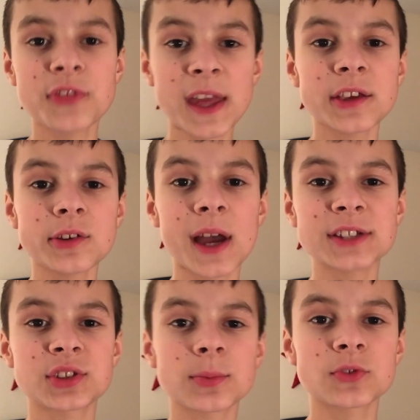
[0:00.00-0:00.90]
Thank you
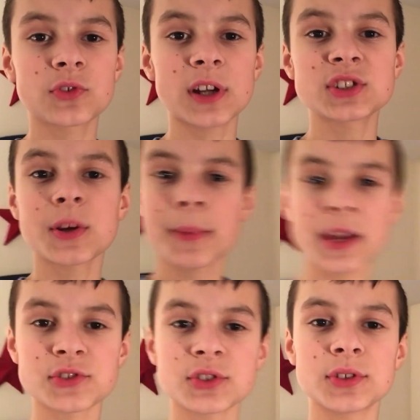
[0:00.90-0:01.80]
guys so much for watching.
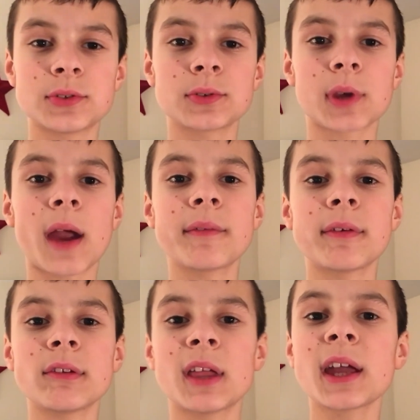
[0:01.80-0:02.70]
Make sure to subscribe if
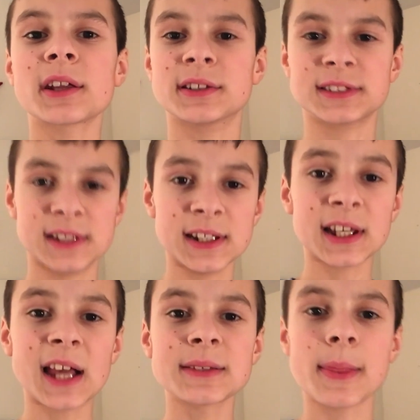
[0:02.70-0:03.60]
you like, and I'll see you
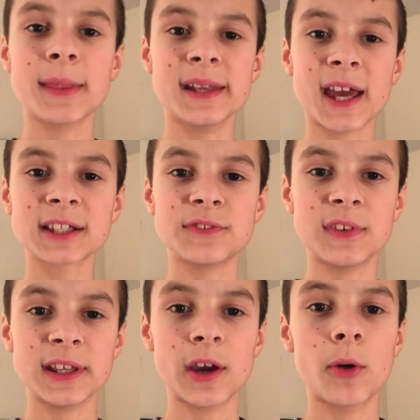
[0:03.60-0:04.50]
guys in the next
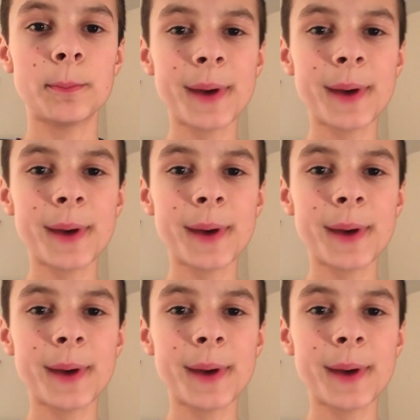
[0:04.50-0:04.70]
video.